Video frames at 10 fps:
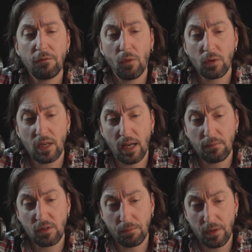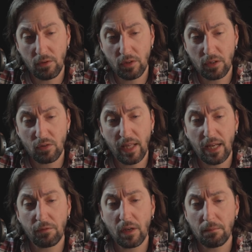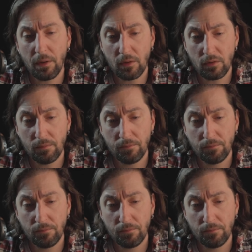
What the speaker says: 4 times superior to that of gunpowder.